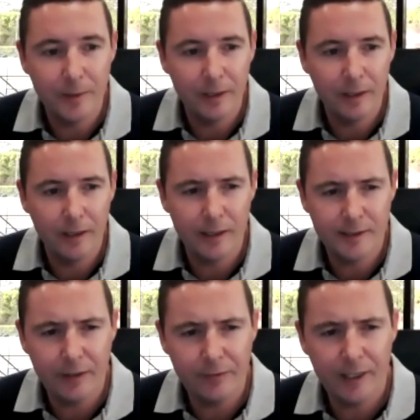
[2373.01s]
And uh, I
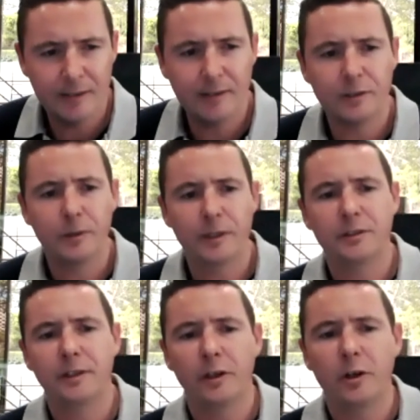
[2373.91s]
haven't asked this
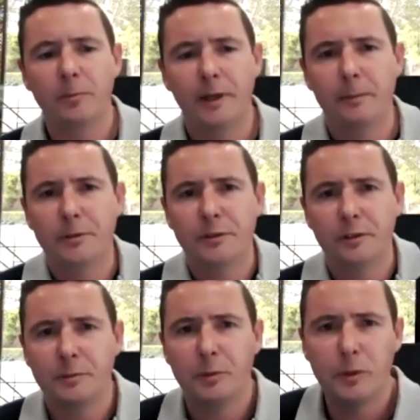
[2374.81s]
question in a couple
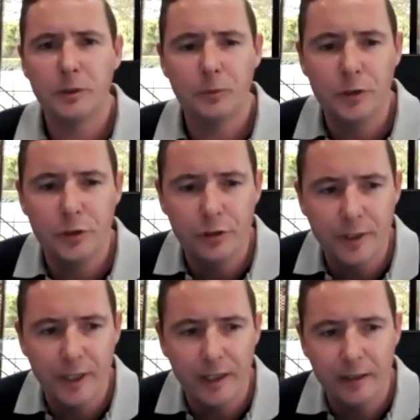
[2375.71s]
episodes, but what's what's your
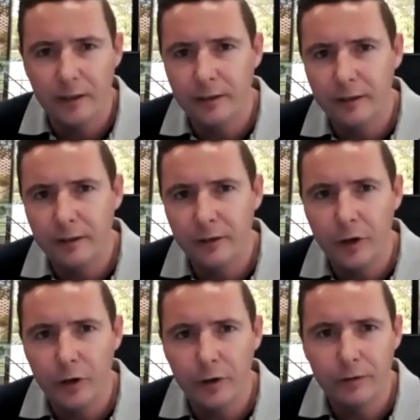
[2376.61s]
take on on the
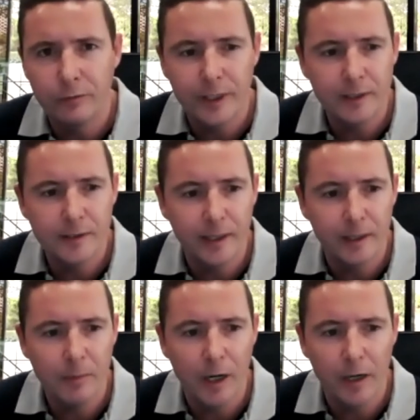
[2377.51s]
current real estate
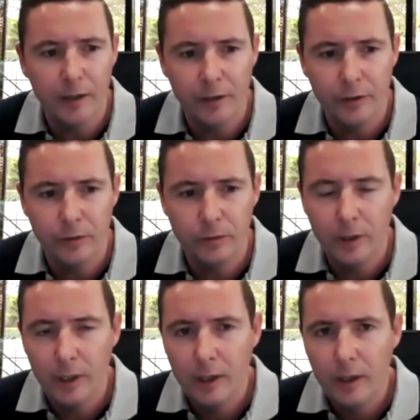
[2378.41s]
market? Are you
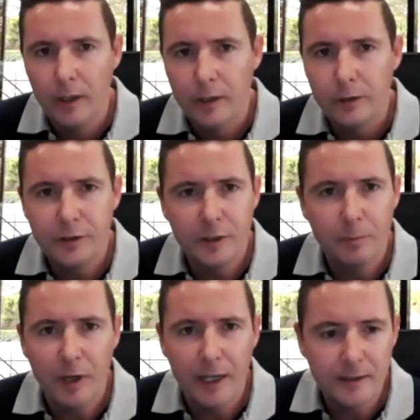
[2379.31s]
you see
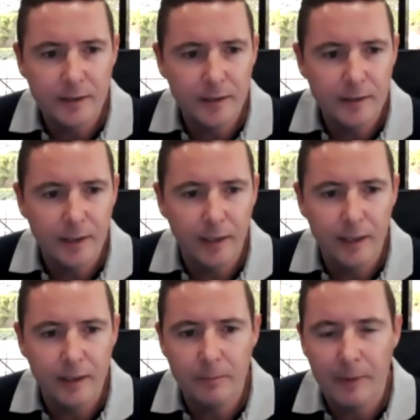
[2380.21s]
prices and,
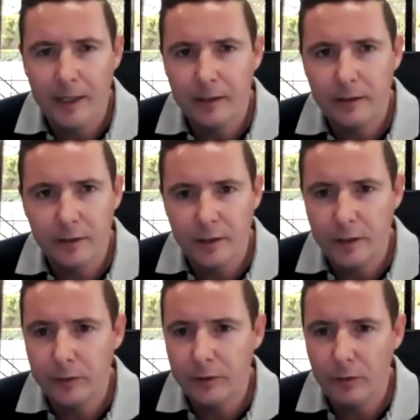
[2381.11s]
and demand
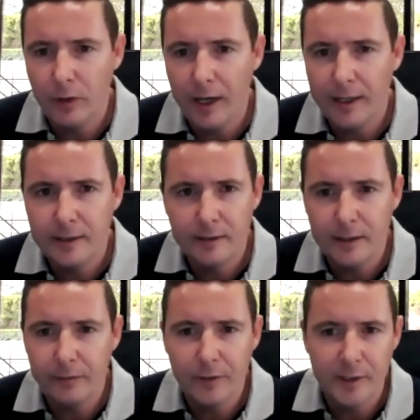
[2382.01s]
continuing to rise,
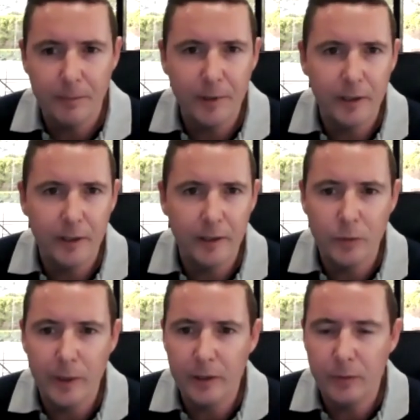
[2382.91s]
like for example in, in
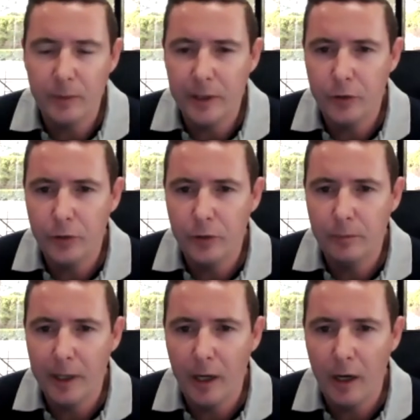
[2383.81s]
2022 and
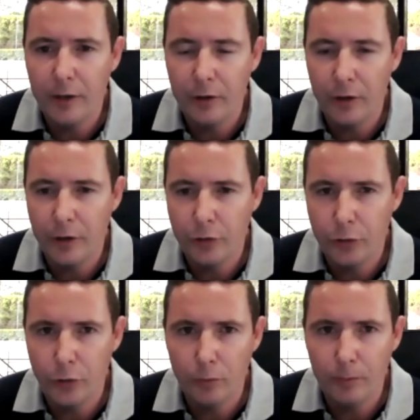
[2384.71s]
beyond, or are
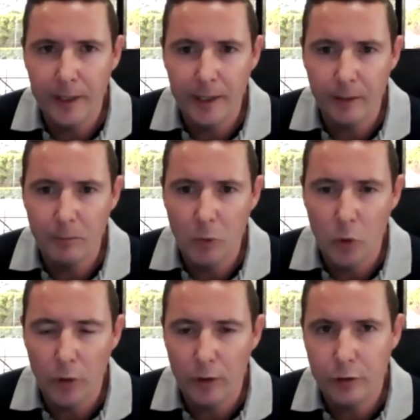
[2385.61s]
you being
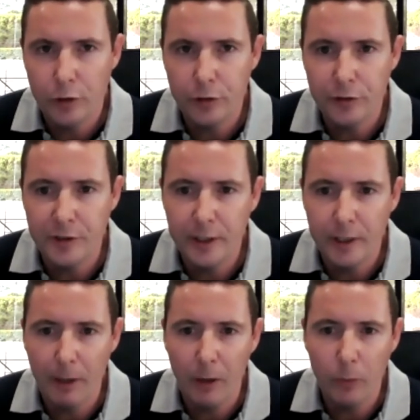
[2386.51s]
more choosy
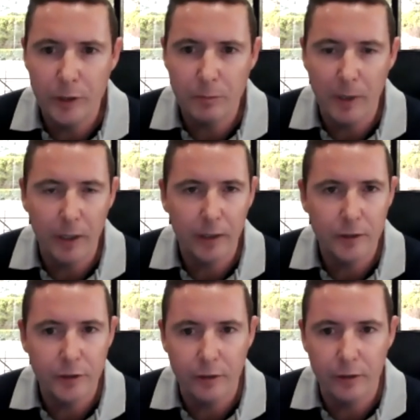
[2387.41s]
about which
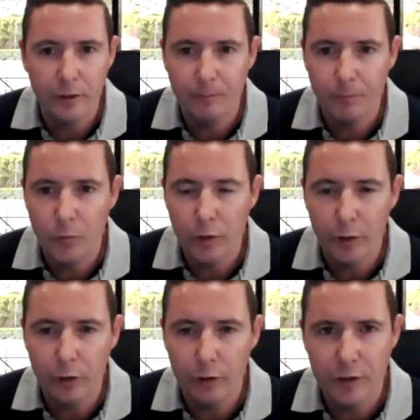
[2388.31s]
markets you're you're
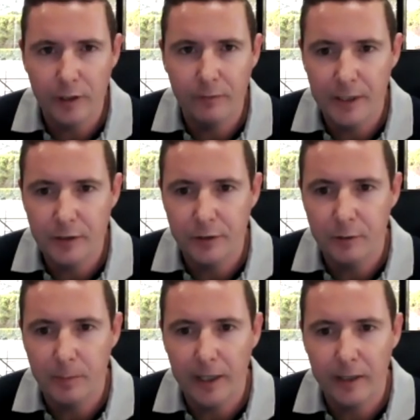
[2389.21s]
encouraging investors to
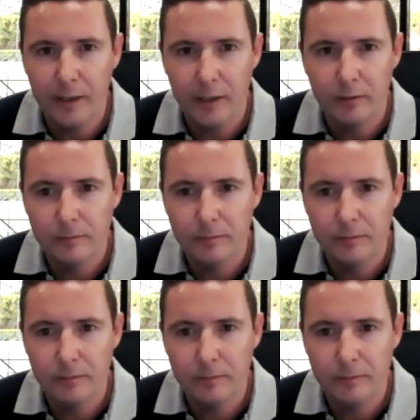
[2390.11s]
buy in now?